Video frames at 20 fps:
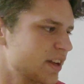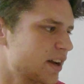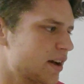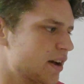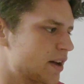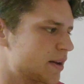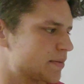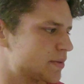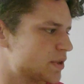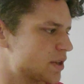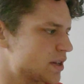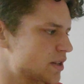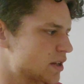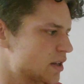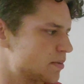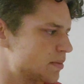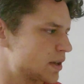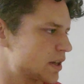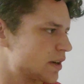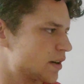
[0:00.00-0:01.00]
So that's
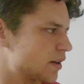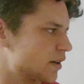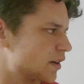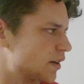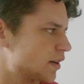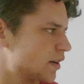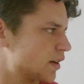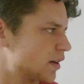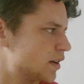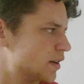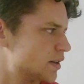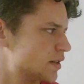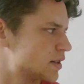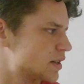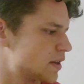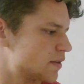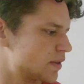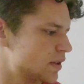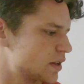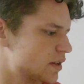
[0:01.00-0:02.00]
going to be our
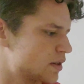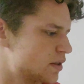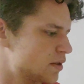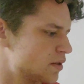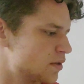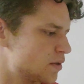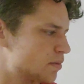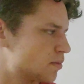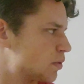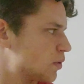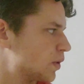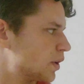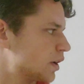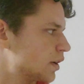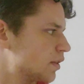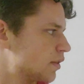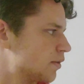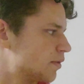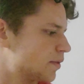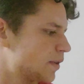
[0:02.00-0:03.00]

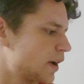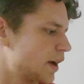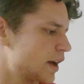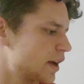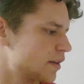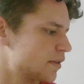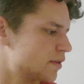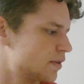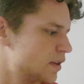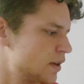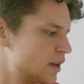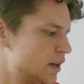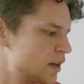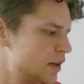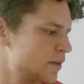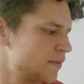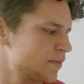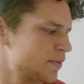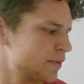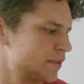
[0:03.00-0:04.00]
72.5.
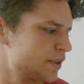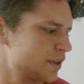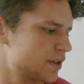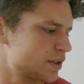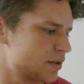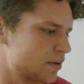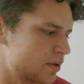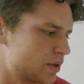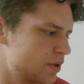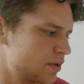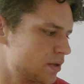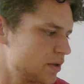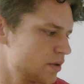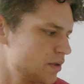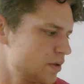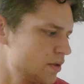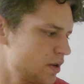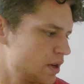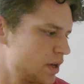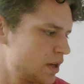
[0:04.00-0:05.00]
So what you
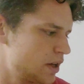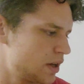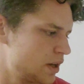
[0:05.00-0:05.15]
do,